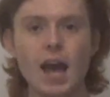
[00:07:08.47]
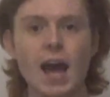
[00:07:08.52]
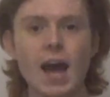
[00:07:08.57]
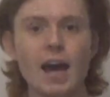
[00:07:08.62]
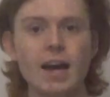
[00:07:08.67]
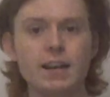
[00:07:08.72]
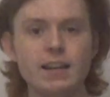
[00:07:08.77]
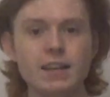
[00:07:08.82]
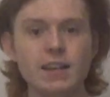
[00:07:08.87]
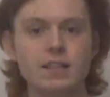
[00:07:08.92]

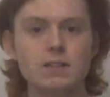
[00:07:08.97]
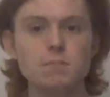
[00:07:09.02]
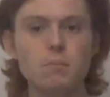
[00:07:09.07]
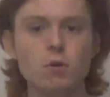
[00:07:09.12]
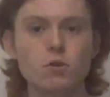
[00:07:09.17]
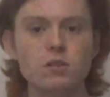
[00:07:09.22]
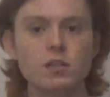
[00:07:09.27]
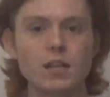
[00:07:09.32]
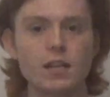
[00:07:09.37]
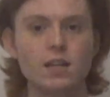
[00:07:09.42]
and is
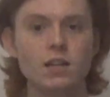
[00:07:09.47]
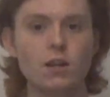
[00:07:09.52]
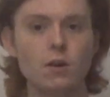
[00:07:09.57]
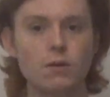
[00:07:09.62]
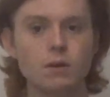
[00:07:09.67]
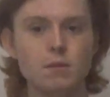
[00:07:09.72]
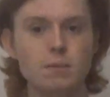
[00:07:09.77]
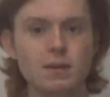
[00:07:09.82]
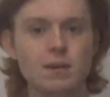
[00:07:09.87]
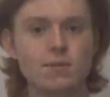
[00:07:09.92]
most likely
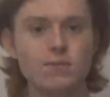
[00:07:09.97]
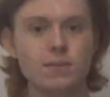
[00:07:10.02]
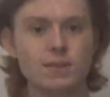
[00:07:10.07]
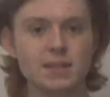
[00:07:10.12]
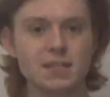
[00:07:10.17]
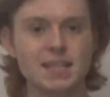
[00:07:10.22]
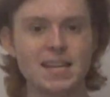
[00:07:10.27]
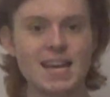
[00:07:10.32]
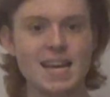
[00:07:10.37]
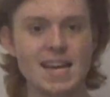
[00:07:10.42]
going to be the
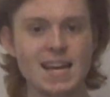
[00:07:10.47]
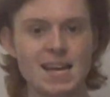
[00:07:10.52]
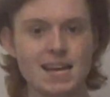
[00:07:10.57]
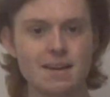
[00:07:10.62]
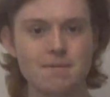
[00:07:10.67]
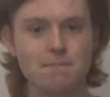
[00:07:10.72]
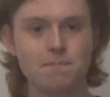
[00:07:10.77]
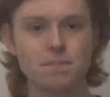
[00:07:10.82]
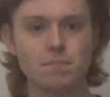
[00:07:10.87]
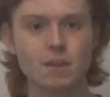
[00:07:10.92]
villain
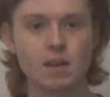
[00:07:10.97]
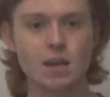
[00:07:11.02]
here.